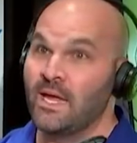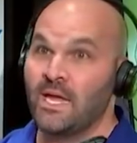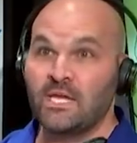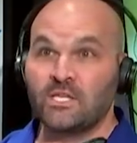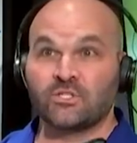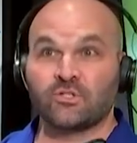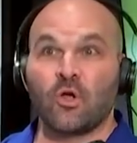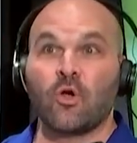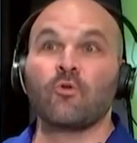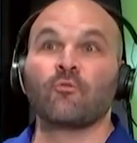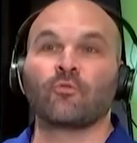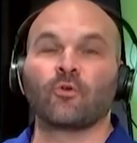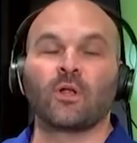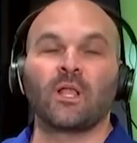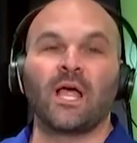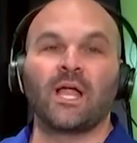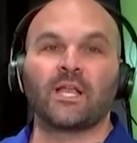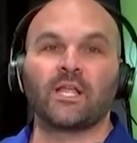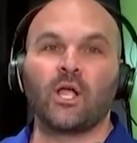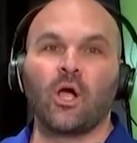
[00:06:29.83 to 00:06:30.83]
He's thrown for
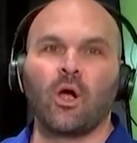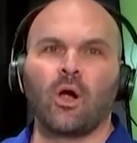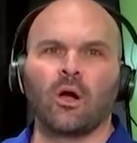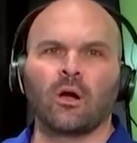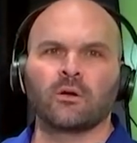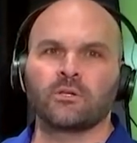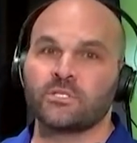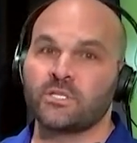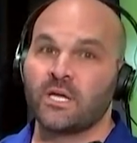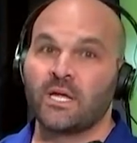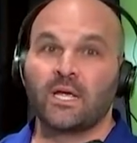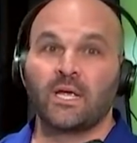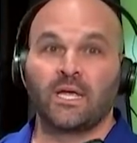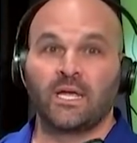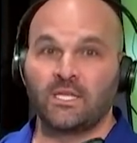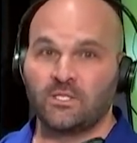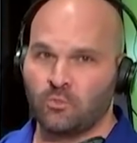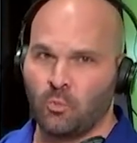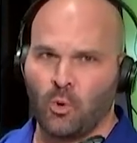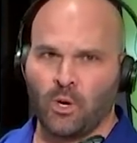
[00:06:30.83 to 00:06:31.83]
a lot of yards.
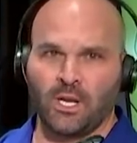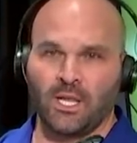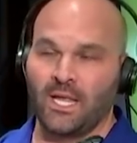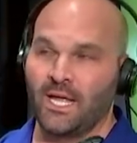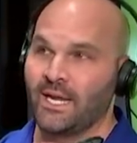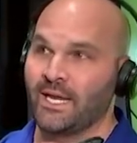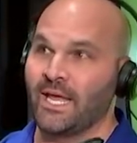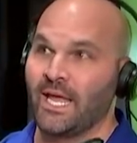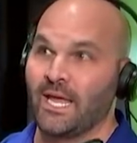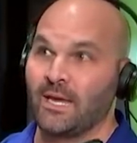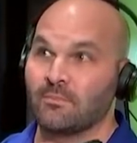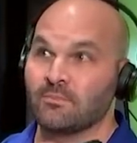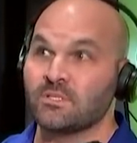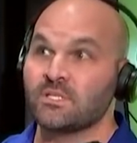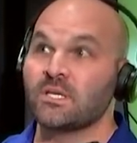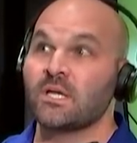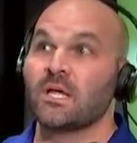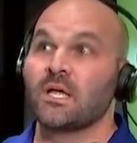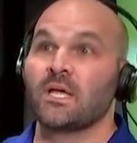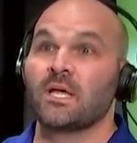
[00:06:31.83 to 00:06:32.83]
He's won a lot of
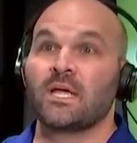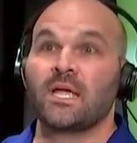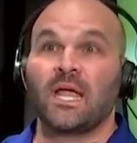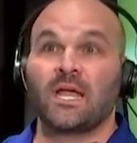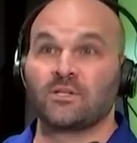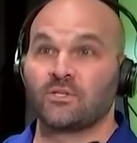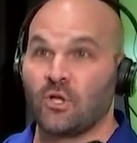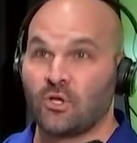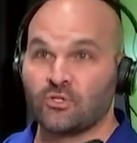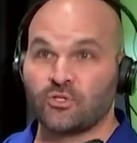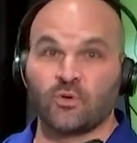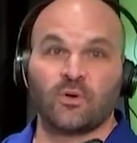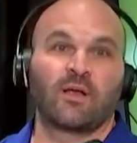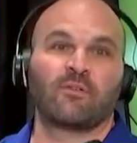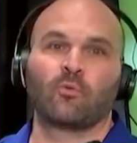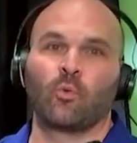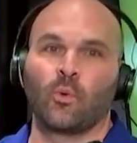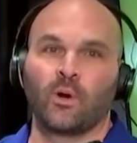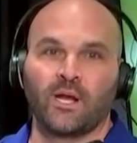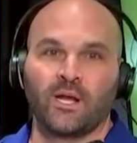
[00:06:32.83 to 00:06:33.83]
games. He's also
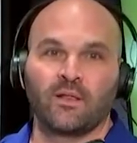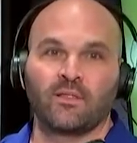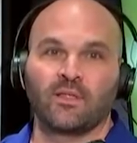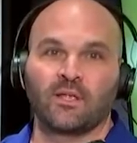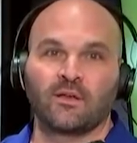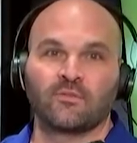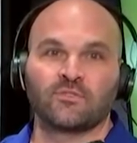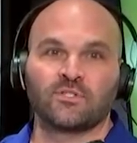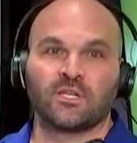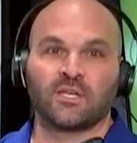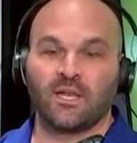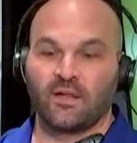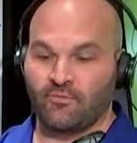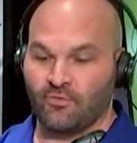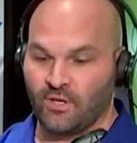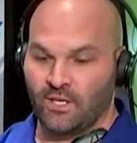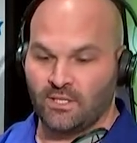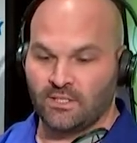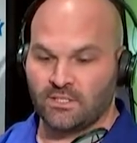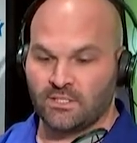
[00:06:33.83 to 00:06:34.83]
never won anything of
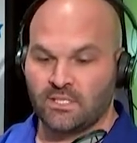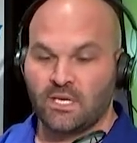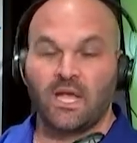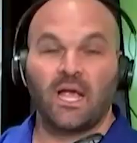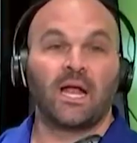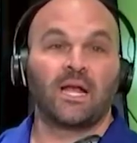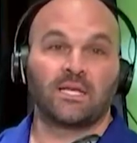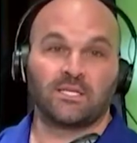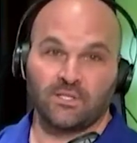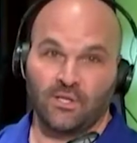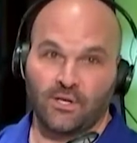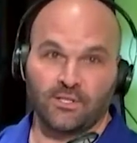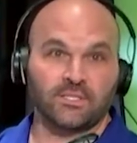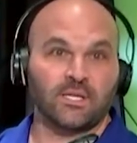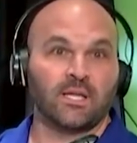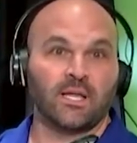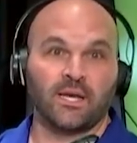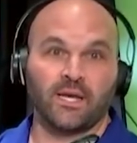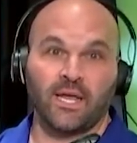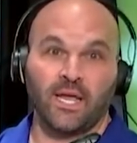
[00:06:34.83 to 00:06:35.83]
significance, and he's
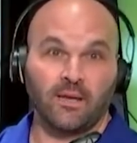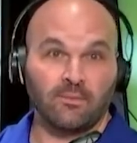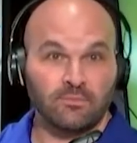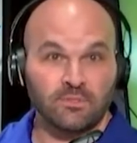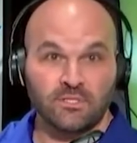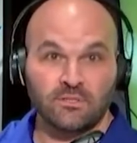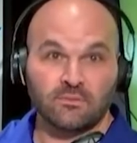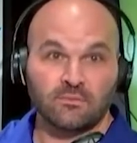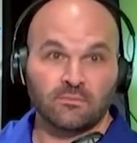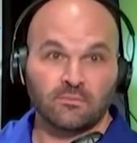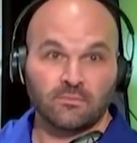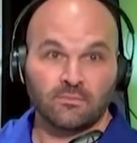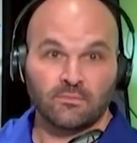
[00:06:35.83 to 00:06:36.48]
lost a lot of games.